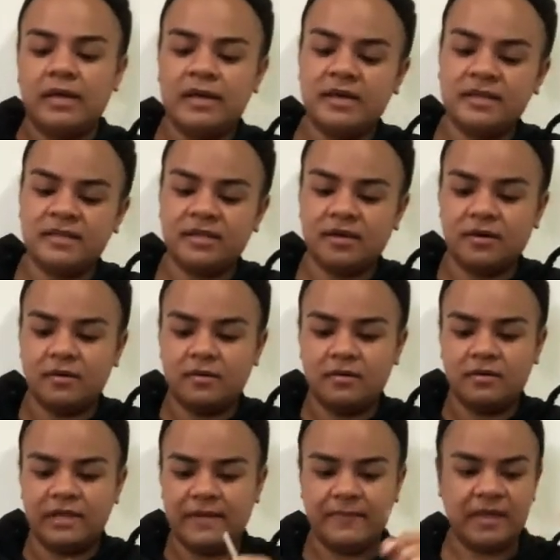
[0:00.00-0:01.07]
So
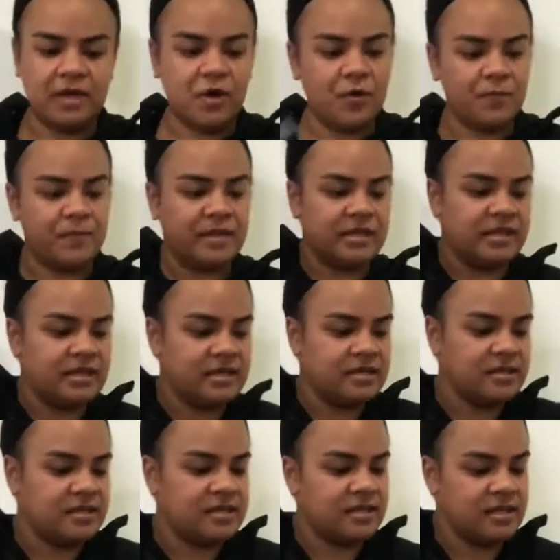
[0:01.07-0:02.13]
let me open
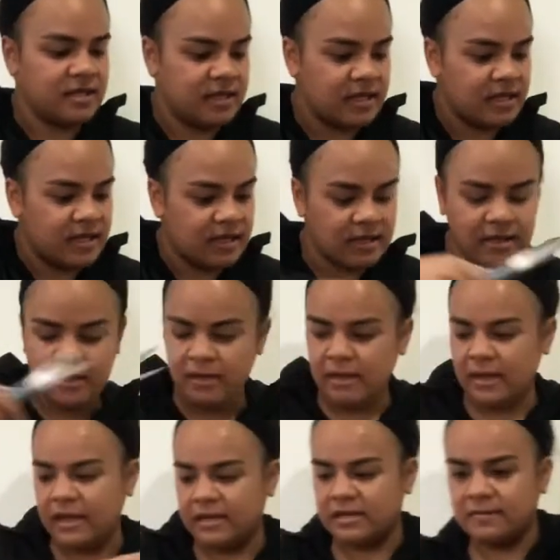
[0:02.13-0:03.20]
this,
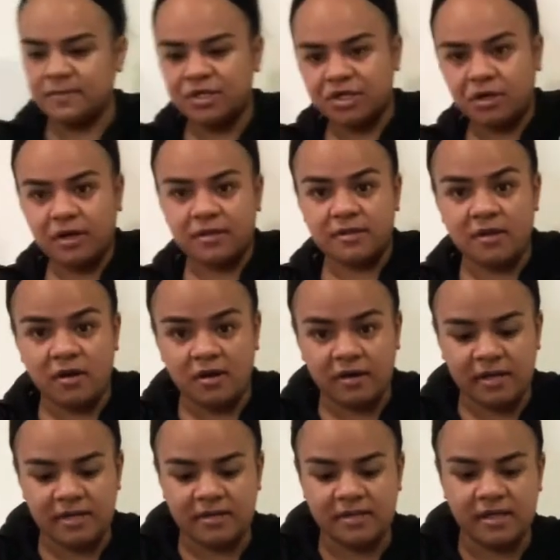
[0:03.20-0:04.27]
and I'm sure as y'all
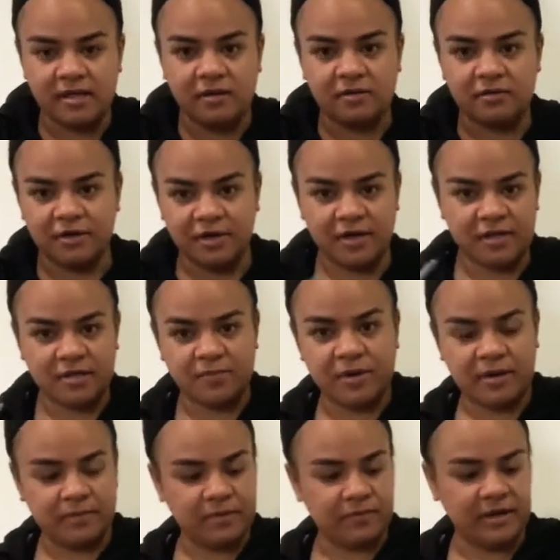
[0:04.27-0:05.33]
can tell, you guys are
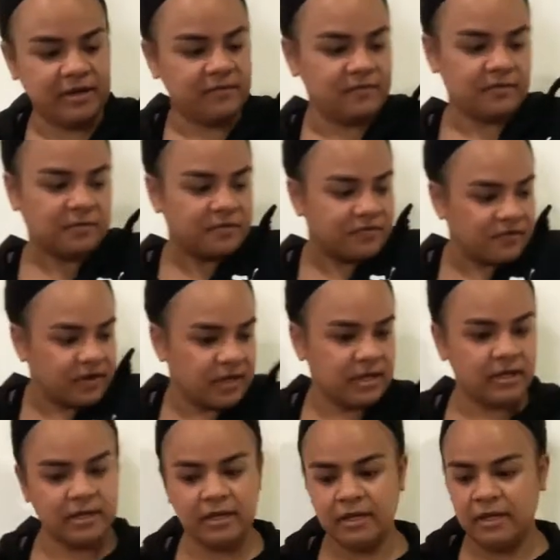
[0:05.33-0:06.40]
probably reading from the
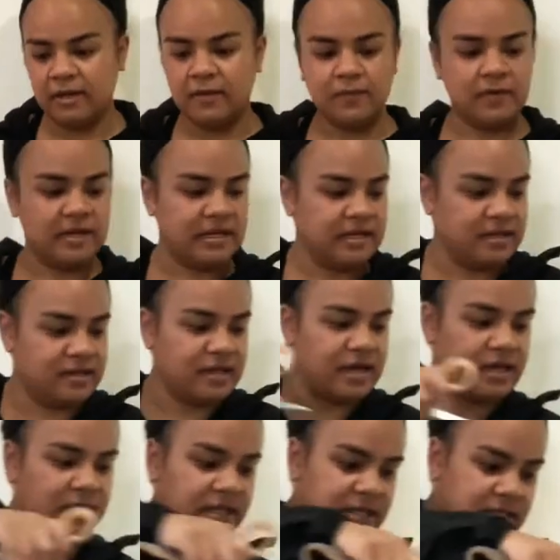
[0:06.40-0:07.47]
front what
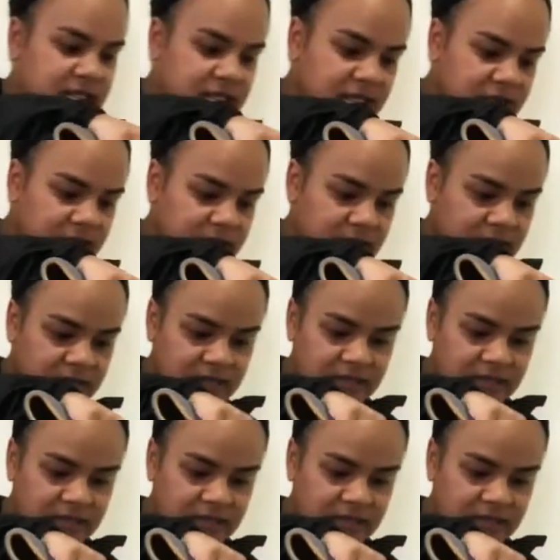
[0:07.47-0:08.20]
exactly this is.